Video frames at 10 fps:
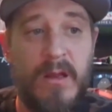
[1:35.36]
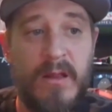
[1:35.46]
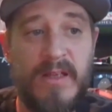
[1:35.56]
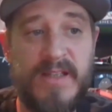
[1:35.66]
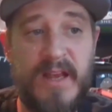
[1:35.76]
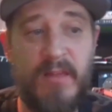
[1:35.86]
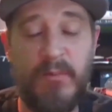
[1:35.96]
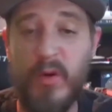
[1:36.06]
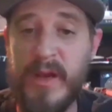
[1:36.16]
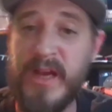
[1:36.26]
let's say the
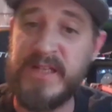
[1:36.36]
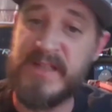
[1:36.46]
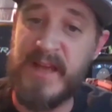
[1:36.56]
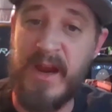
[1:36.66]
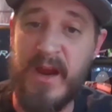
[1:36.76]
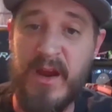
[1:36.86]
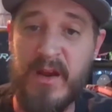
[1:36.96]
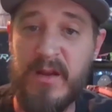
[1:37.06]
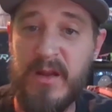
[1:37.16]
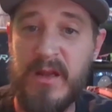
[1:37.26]
boy got
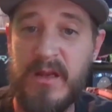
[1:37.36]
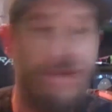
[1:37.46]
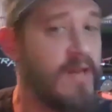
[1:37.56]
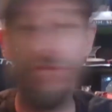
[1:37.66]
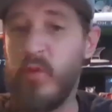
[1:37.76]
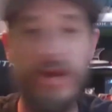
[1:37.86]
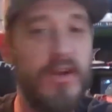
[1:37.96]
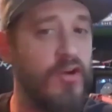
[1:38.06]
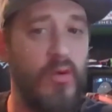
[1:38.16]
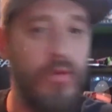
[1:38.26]
scared didn't want to
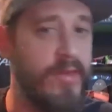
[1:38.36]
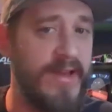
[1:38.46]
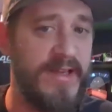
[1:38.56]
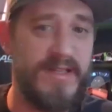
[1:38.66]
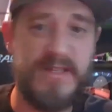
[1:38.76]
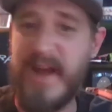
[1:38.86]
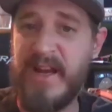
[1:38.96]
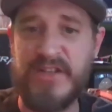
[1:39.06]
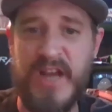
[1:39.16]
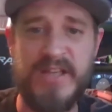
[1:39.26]
do this, had
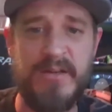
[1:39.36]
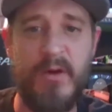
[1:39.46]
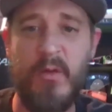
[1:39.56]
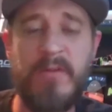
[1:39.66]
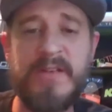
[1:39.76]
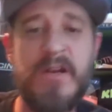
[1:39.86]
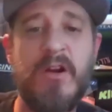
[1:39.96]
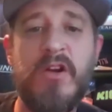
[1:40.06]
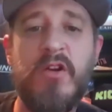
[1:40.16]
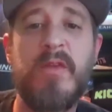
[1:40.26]
to change him. What was he going
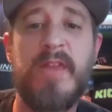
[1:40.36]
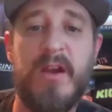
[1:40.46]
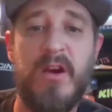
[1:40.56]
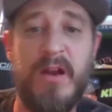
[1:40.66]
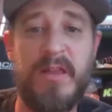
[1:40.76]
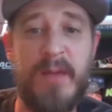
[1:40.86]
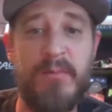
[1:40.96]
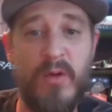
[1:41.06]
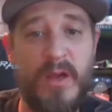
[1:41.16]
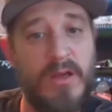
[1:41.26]
to do with that gun at
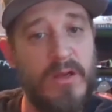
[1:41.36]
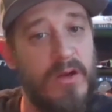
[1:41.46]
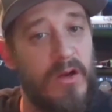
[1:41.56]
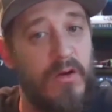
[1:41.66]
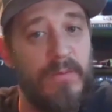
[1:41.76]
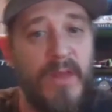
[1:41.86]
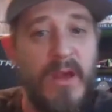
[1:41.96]
that point? You know.